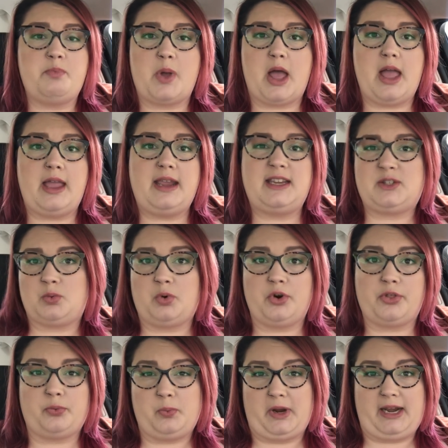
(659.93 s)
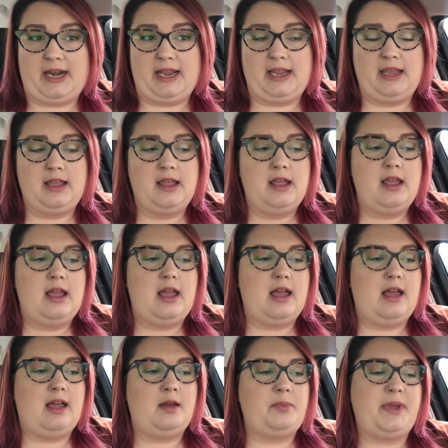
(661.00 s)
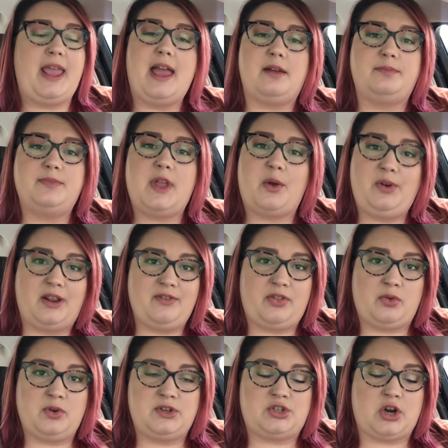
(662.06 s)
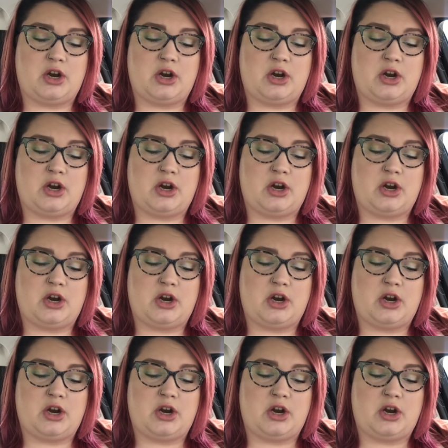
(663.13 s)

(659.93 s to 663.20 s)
but it's worth reading. Uh, but yeah, I would give it three